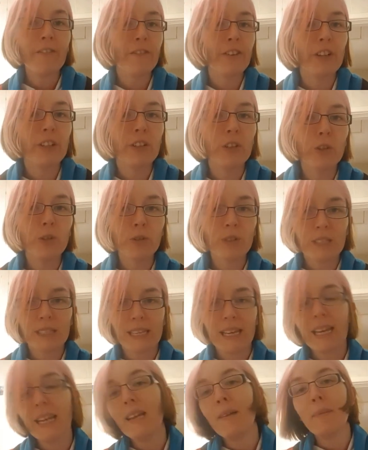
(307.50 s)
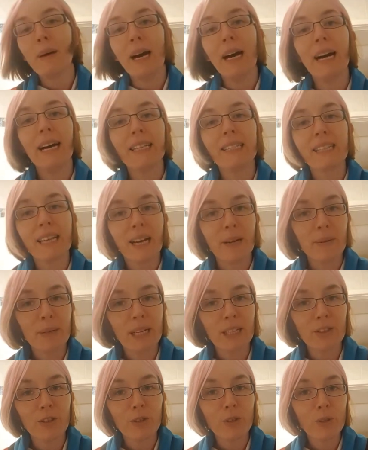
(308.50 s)
fun all the same, and I will
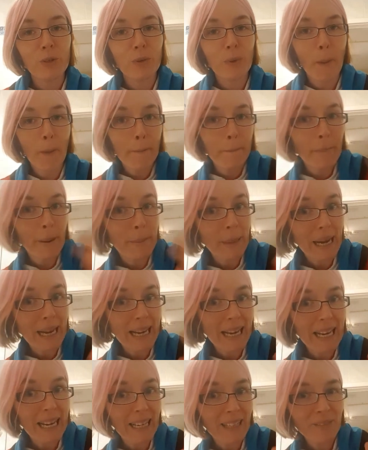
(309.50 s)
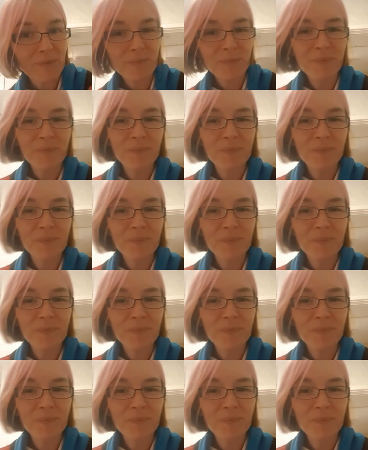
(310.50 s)
catch you soon. Bye bye.